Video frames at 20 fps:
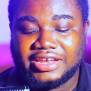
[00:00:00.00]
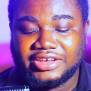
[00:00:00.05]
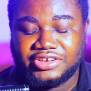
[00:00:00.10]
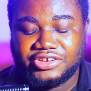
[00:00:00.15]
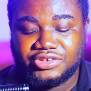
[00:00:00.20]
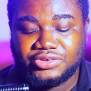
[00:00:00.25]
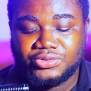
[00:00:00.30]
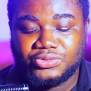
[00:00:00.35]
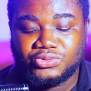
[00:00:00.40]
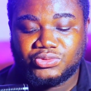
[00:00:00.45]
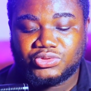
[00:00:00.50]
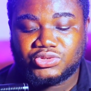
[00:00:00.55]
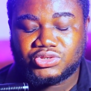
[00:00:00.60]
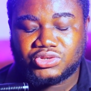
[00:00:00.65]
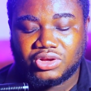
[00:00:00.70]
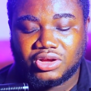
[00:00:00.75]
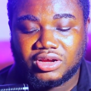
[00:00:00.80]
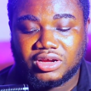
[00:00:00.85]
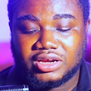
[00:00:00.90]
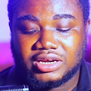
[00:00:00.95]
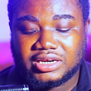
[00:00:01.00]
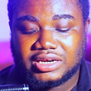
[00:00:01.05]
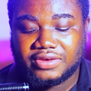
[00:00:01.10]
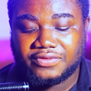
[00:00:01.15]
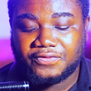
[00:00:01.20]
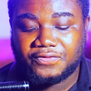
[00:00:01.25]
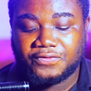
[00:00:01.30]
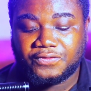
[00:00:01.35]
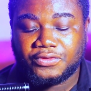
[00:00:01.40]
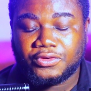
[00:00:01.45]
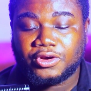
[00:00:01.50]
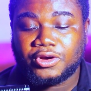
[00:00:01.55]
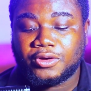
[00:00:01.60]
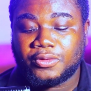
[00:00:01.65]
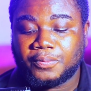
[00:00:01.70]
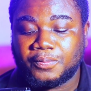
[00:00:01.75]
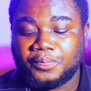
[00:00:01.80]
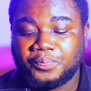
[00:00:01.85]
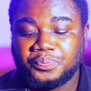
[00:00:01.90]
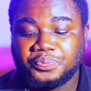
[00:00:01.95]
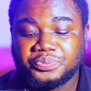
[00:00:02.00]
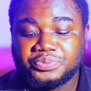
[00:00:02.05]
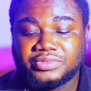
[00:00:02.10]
new song from